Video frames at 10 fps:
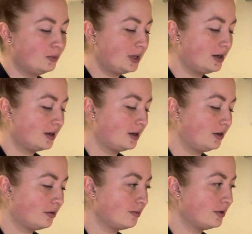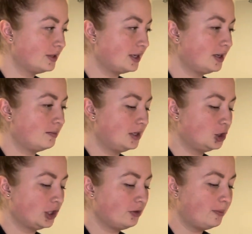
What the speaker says: We are going to go through some general